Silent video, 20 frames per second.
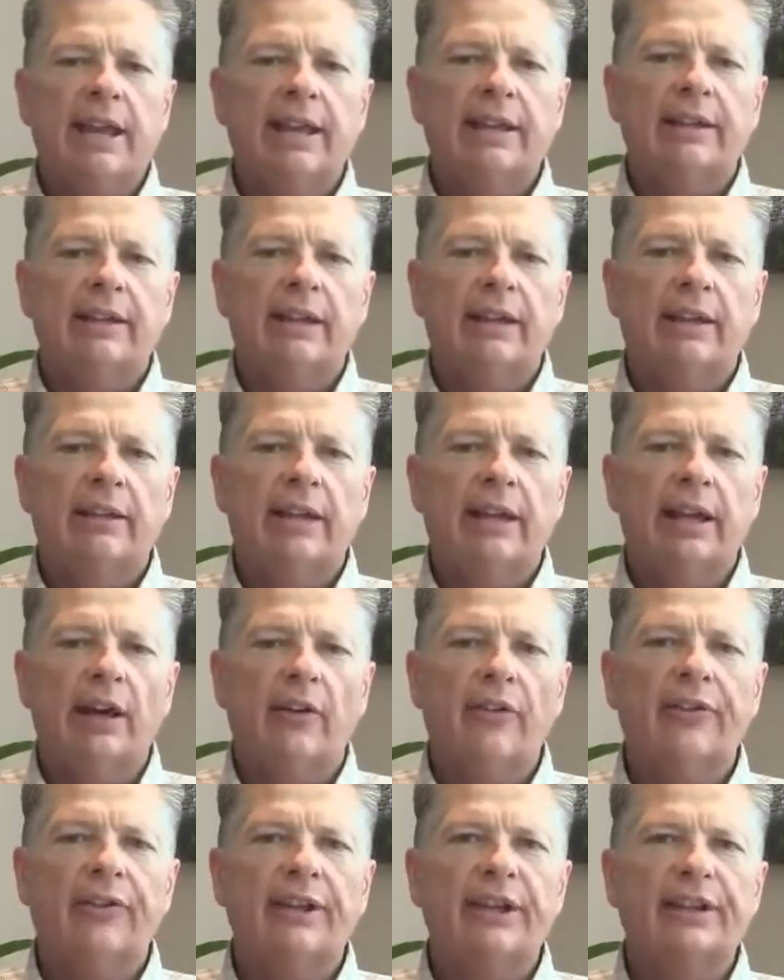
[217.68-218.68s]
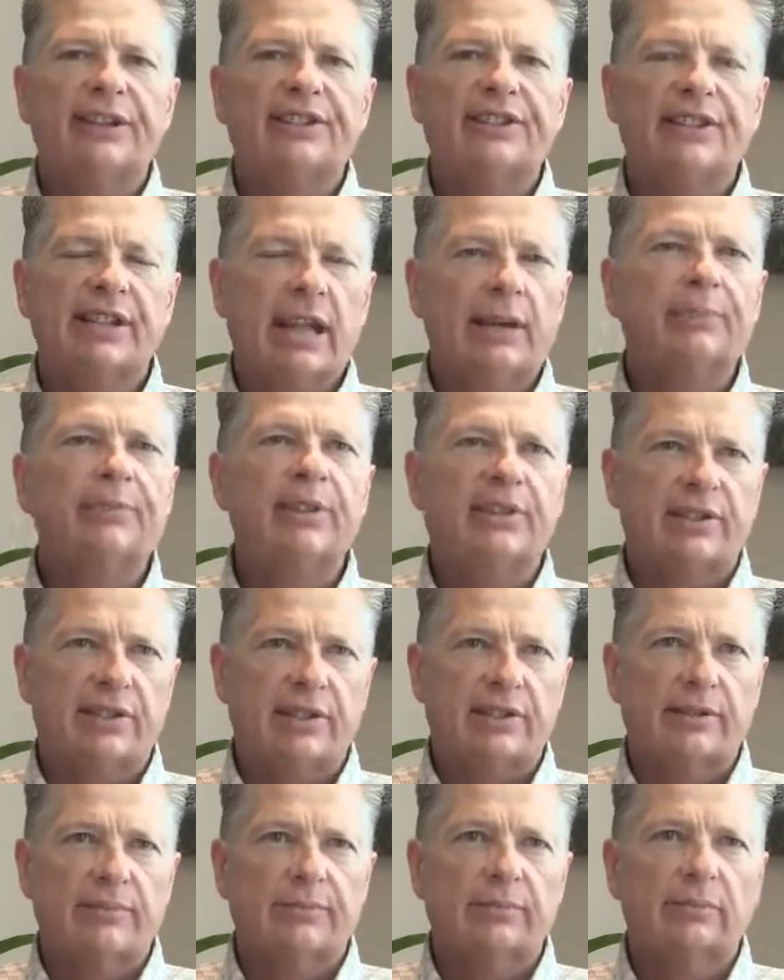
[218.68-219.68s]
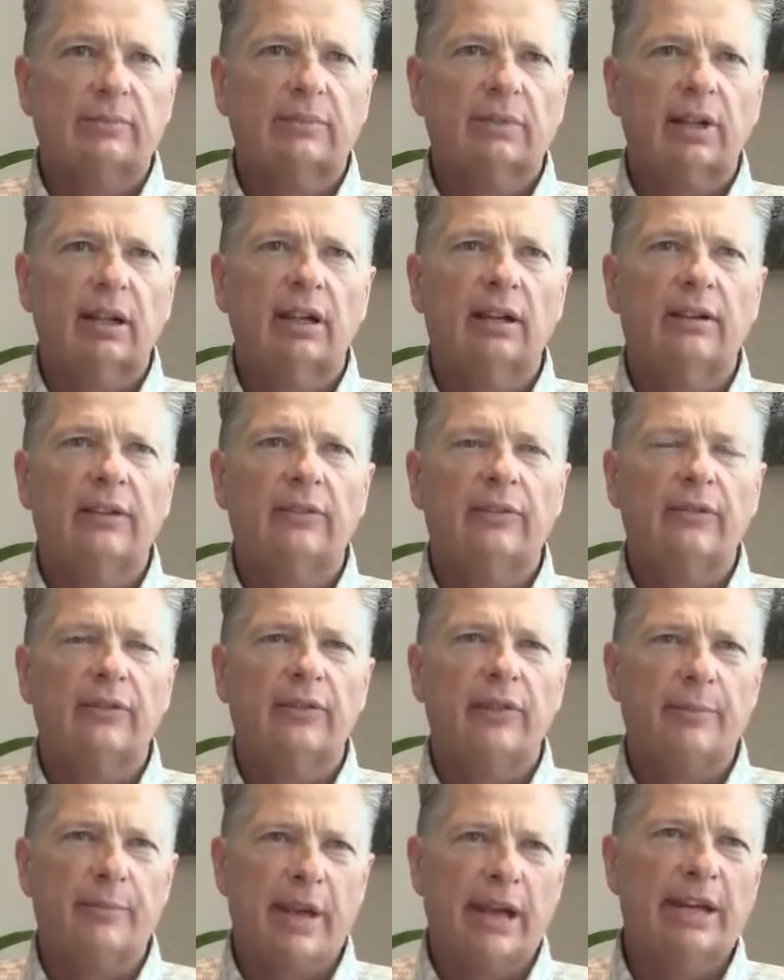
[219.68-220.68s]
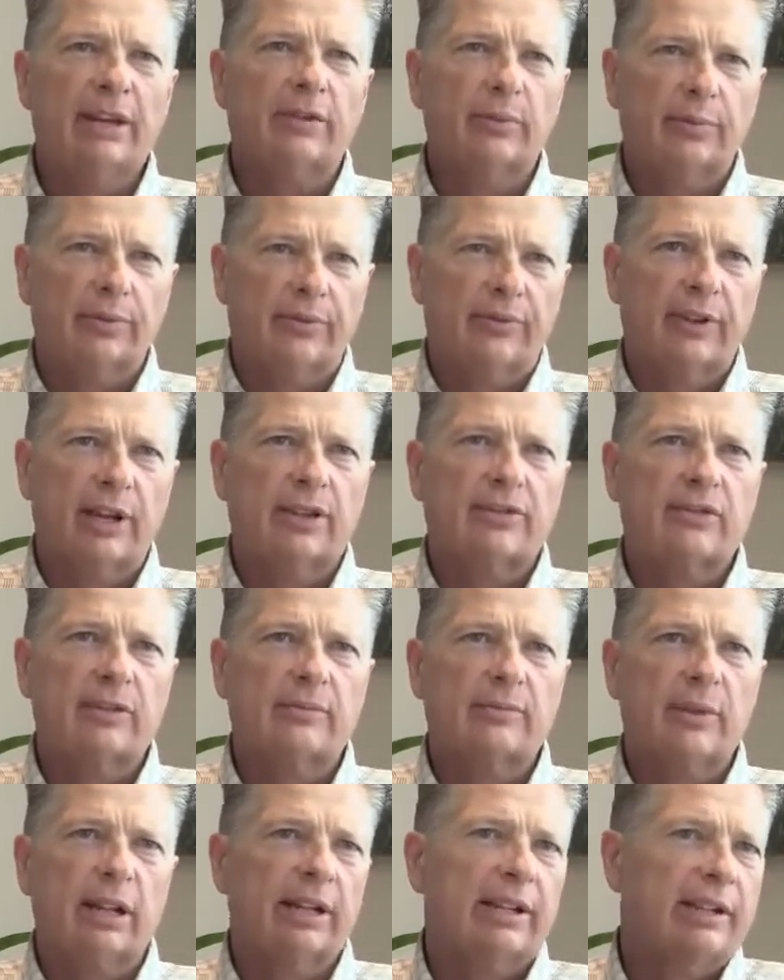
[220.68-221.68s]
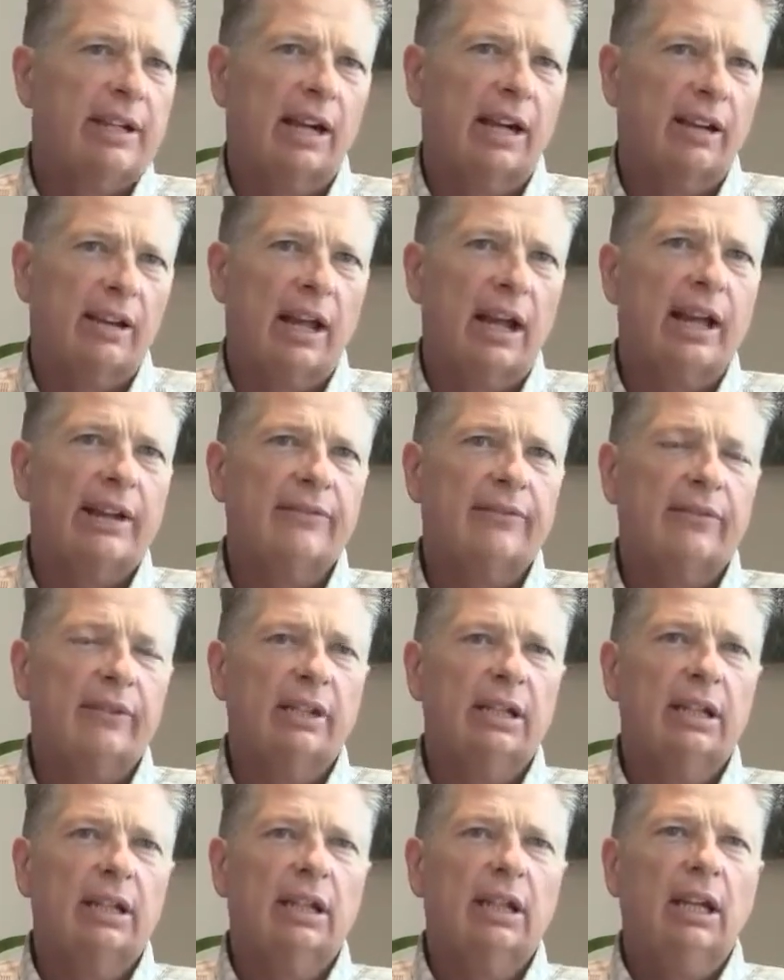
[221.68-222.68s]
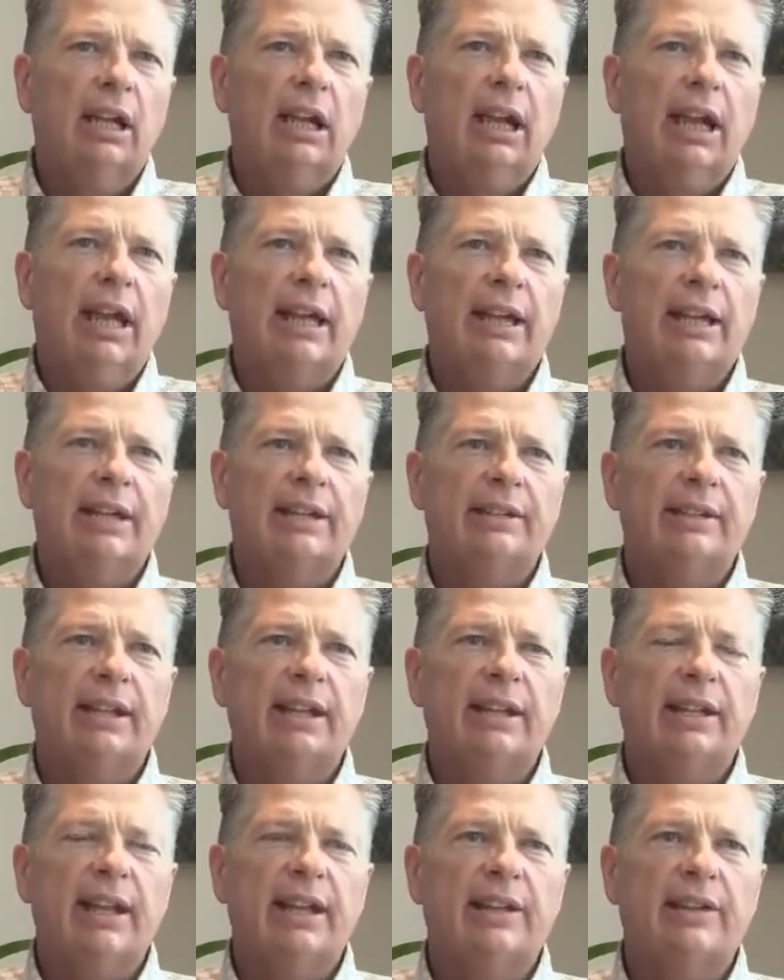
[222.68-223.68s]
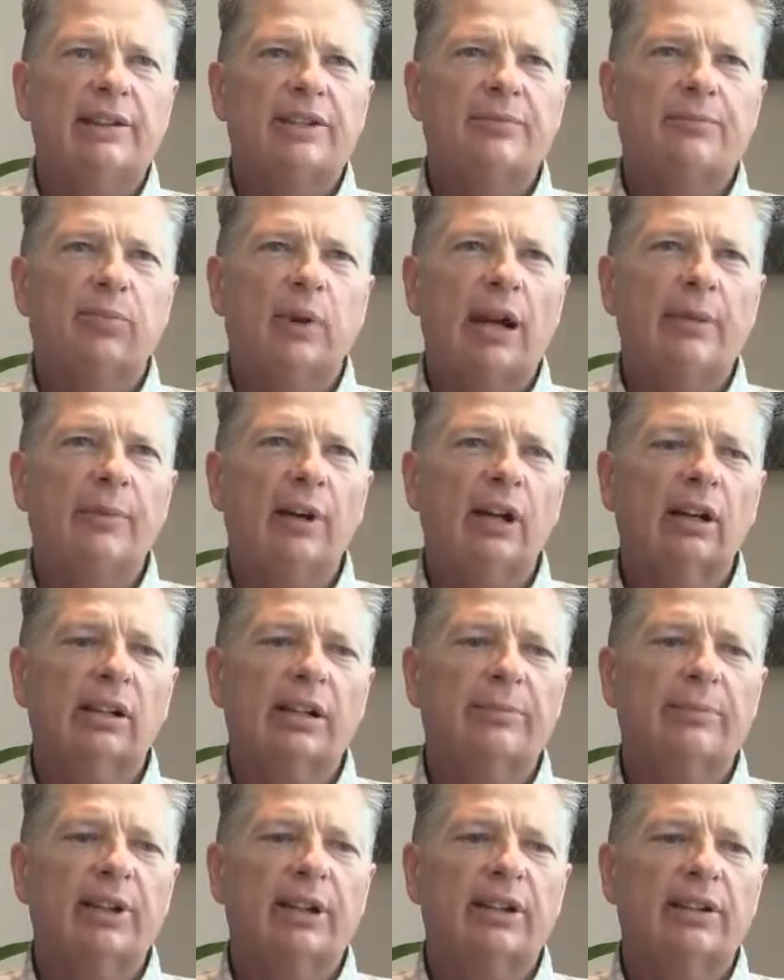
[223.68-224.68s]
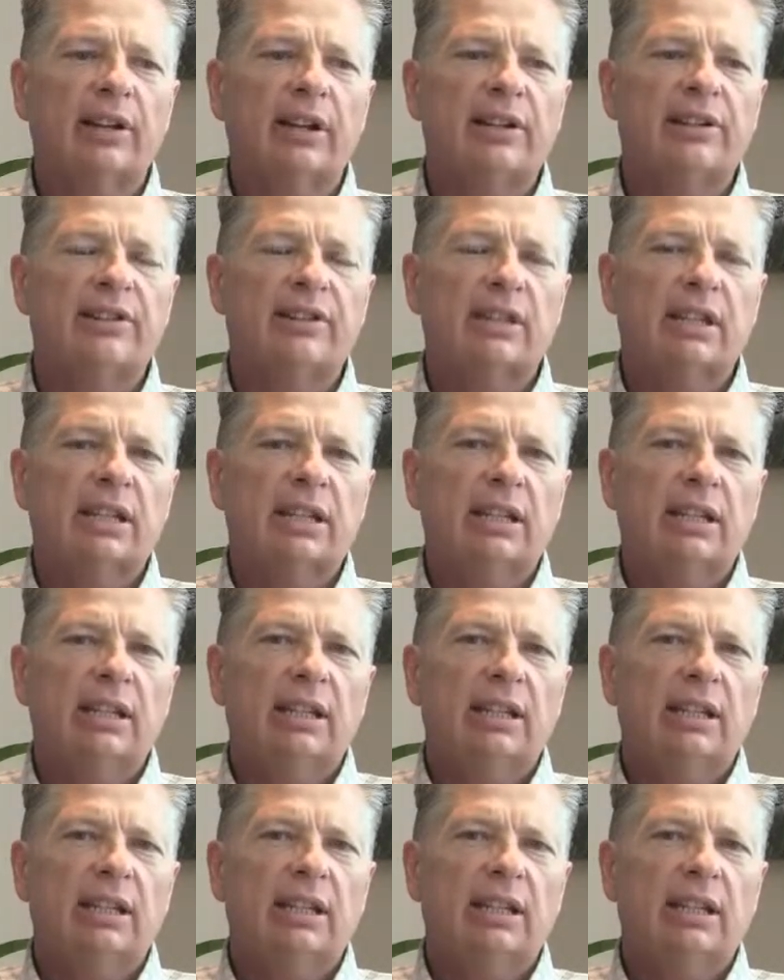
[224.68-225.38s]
a healthy skepticism of the medical profession my entire life. Okay. And it's primarily because